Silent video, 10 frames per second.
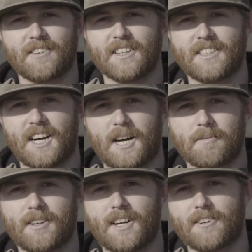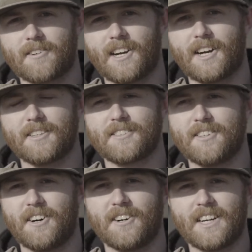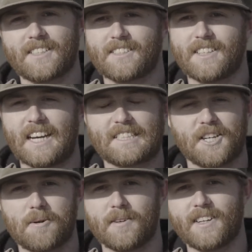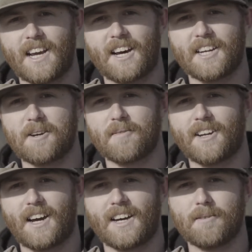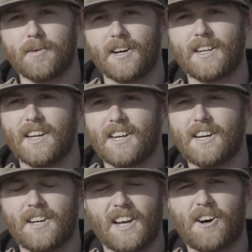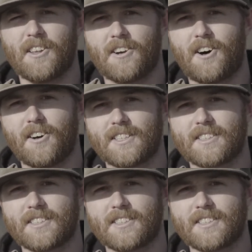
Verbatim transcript: have a good time, clown around, so it's it's up and down, him and I, but all in all,